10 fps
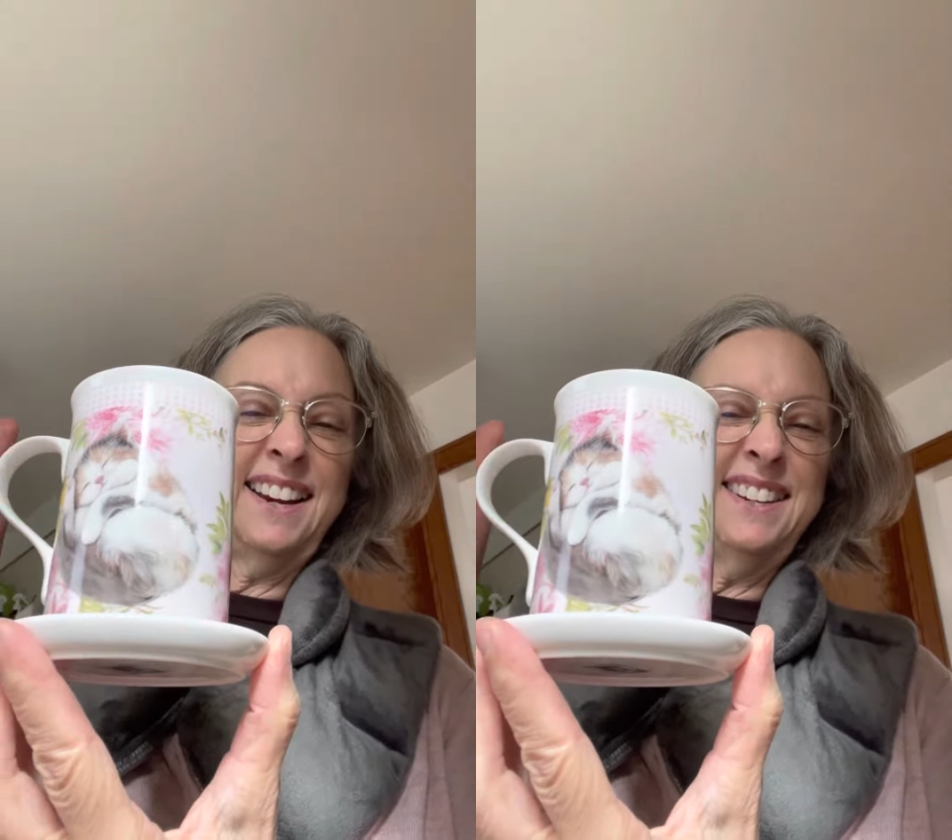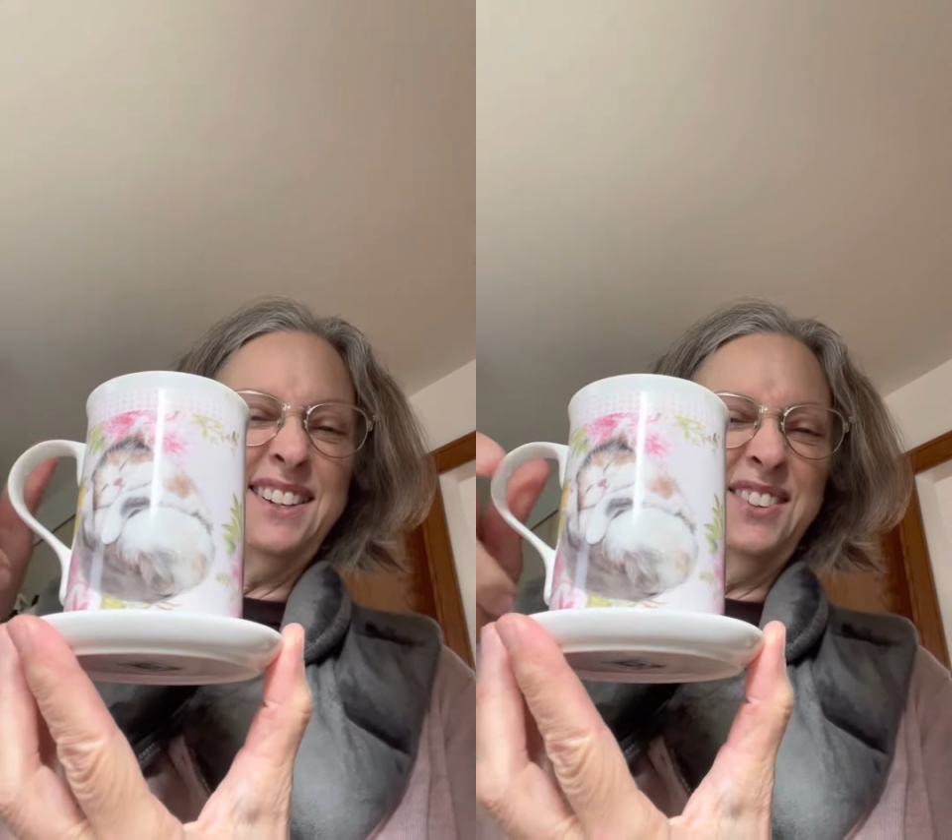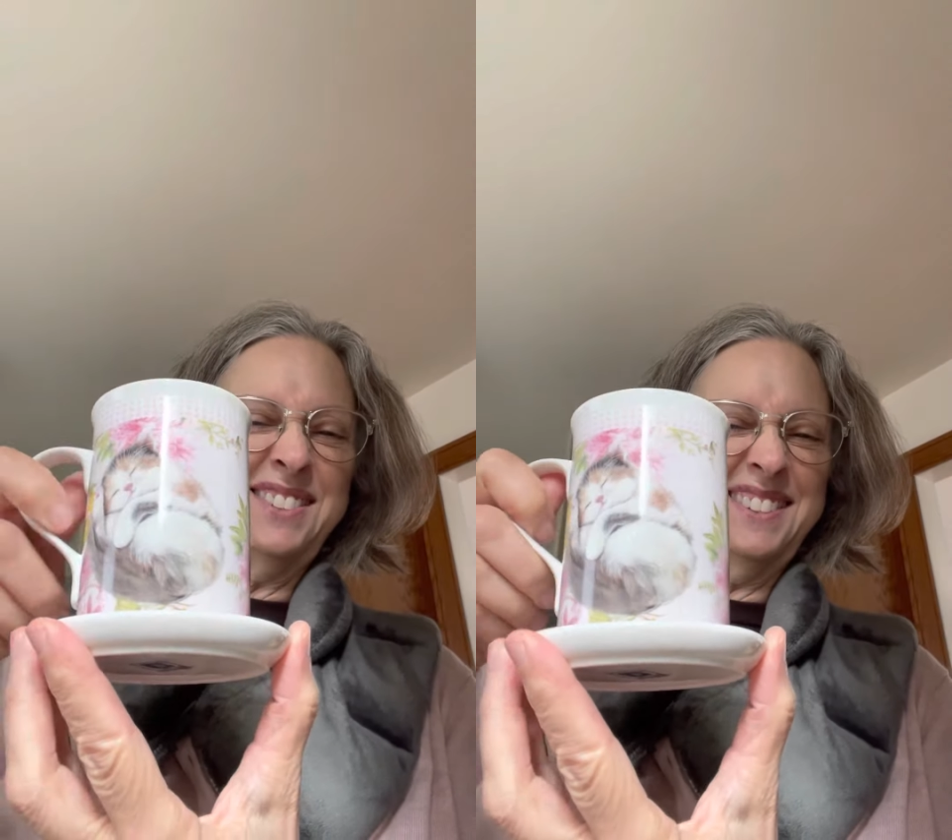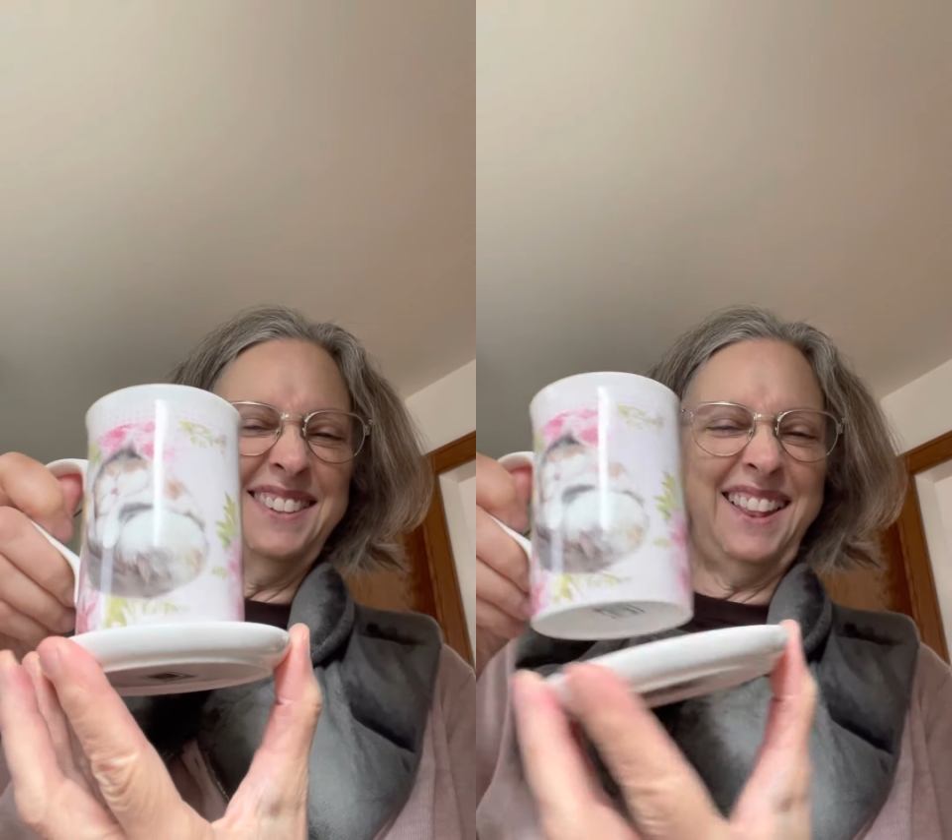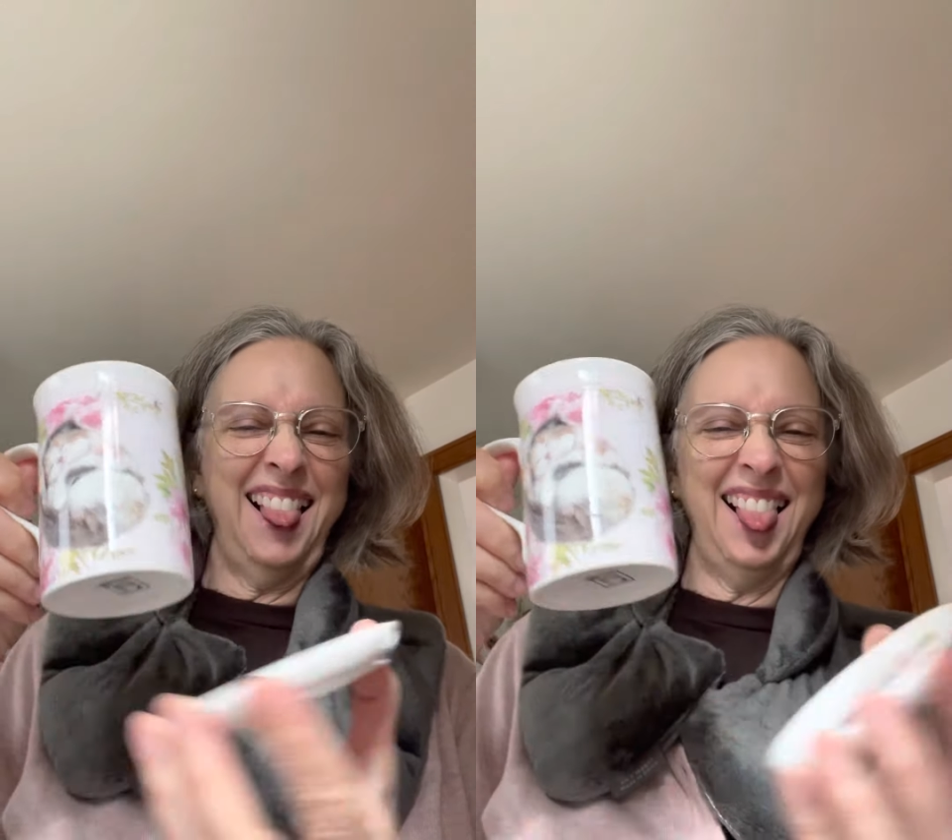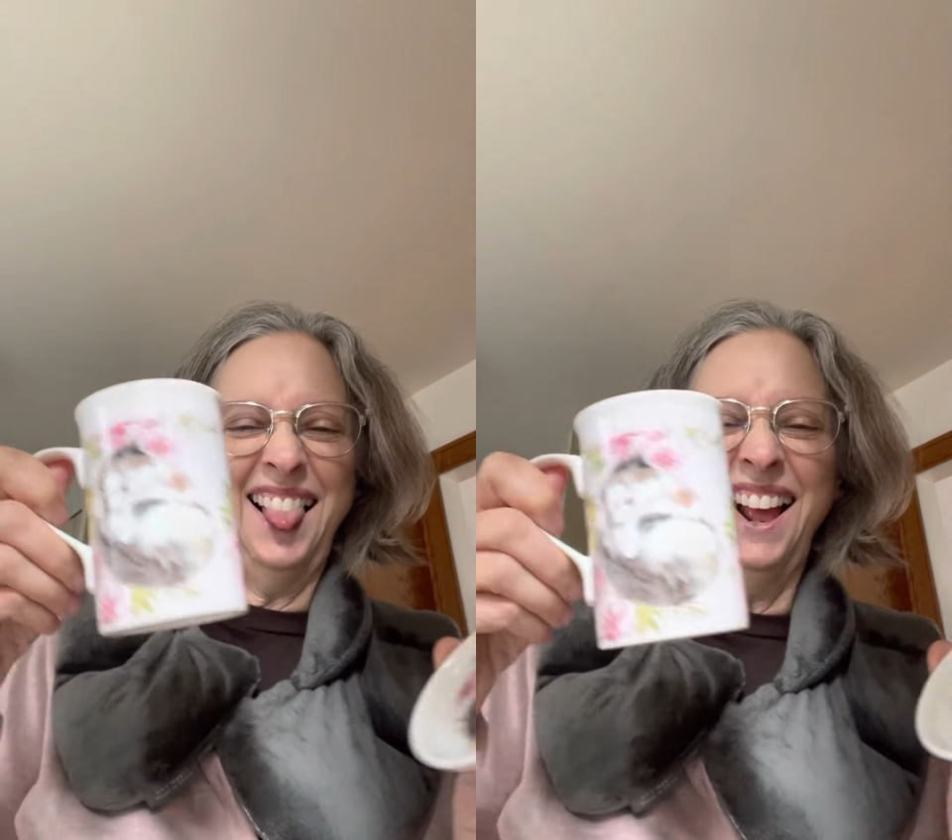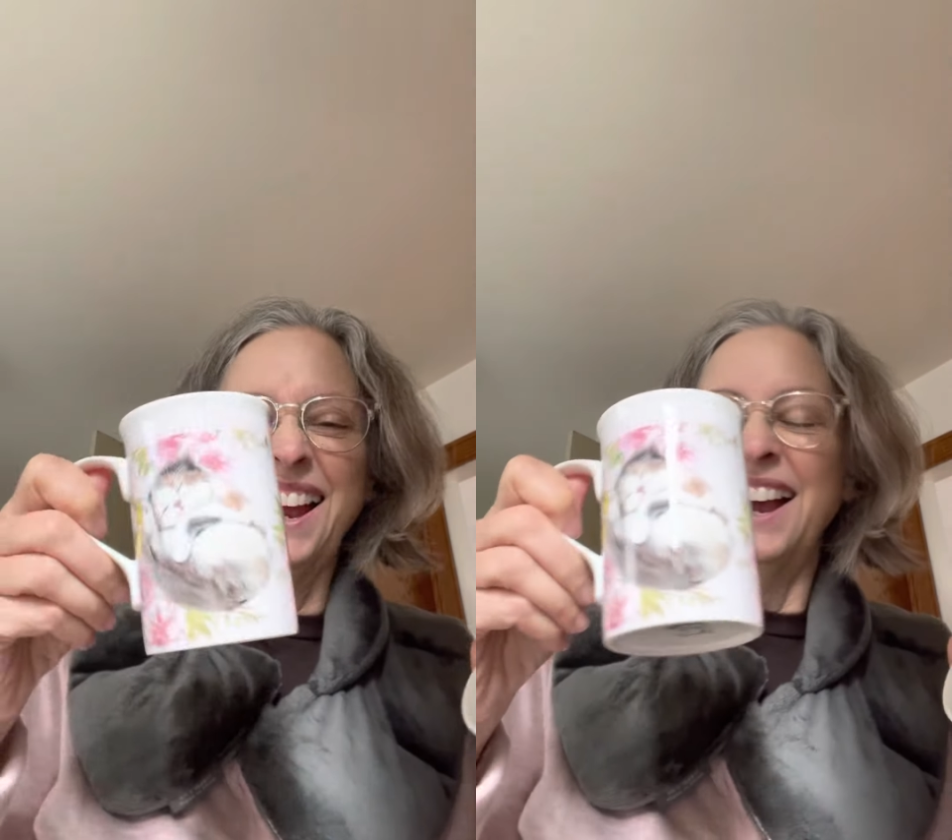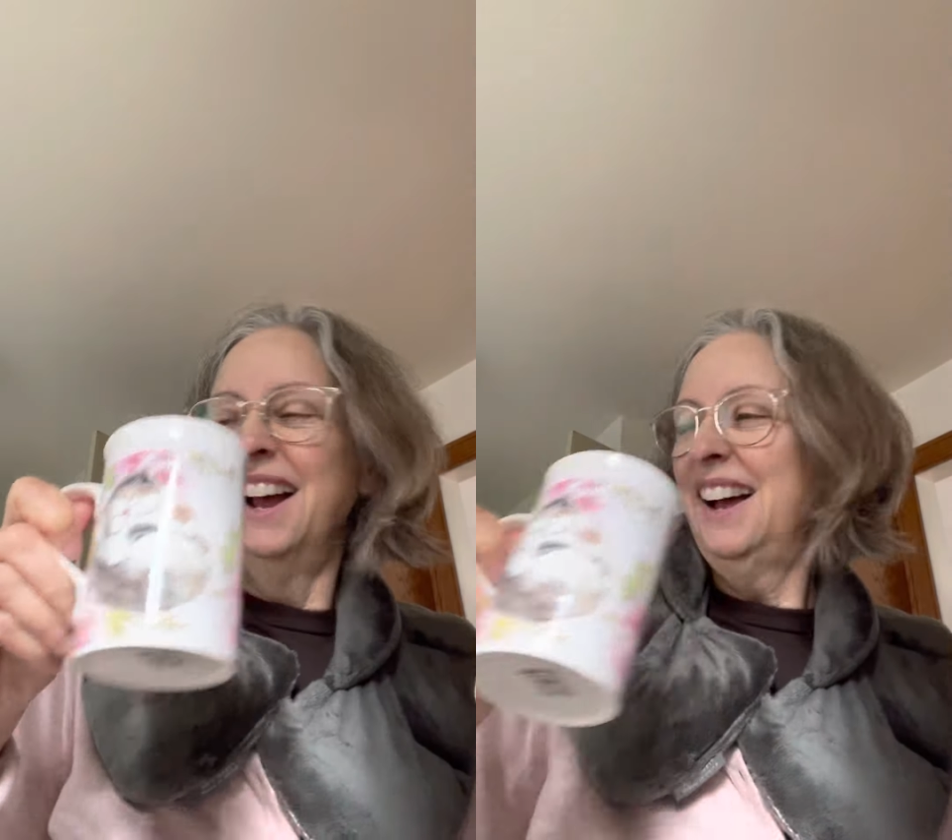cute?
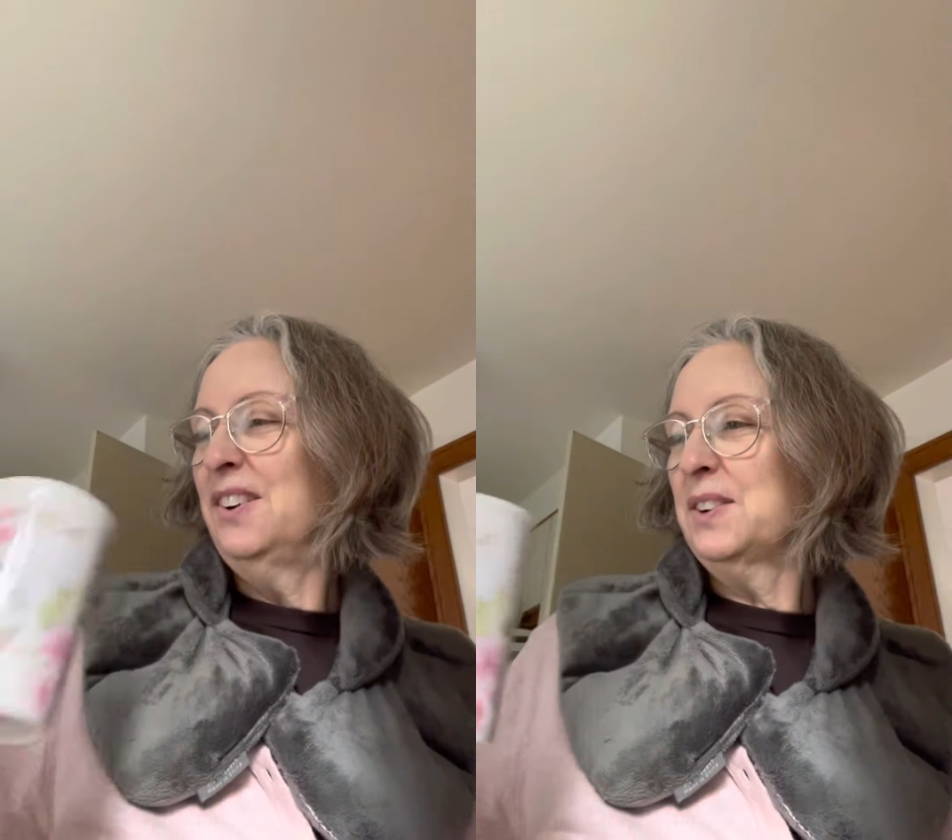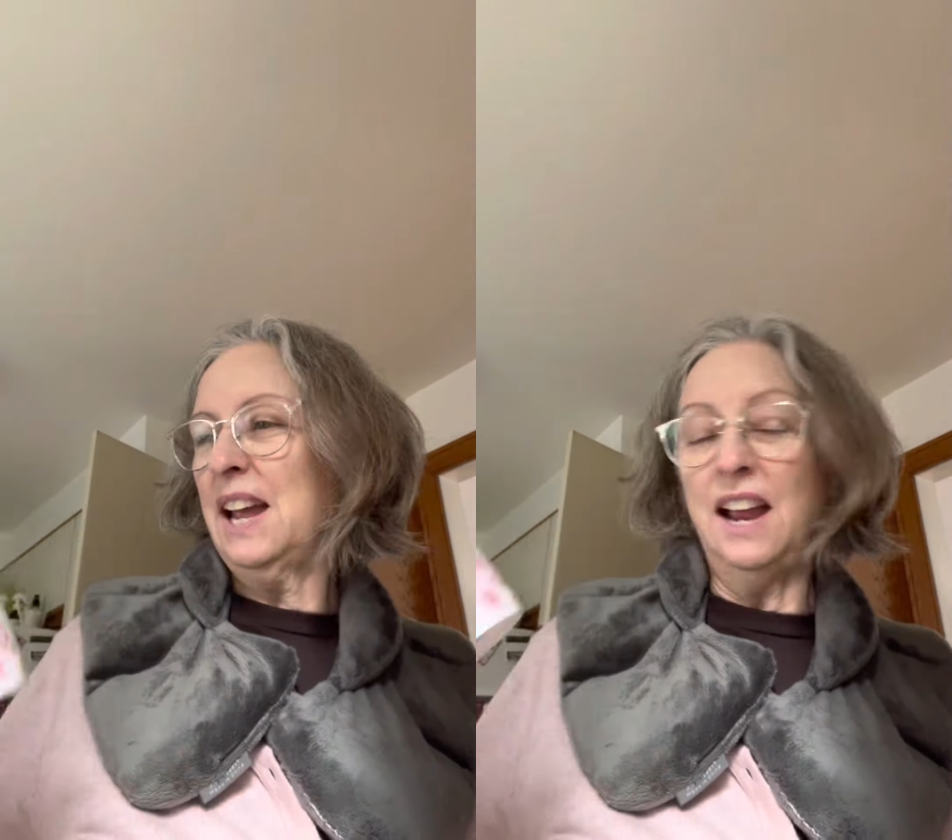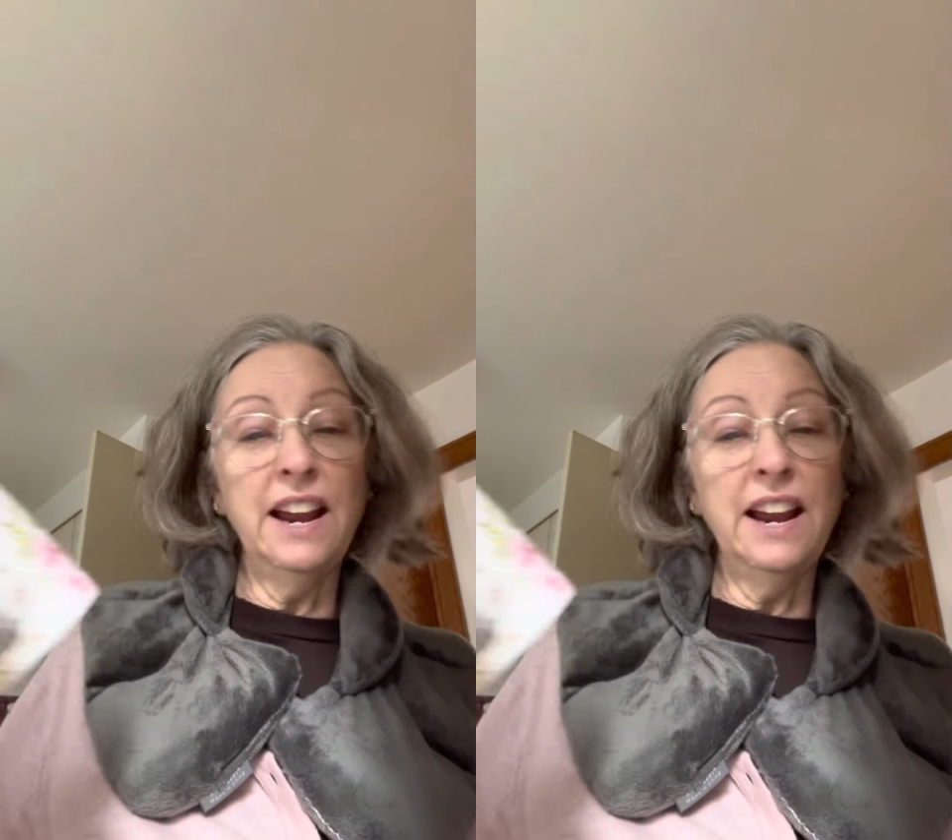Okay,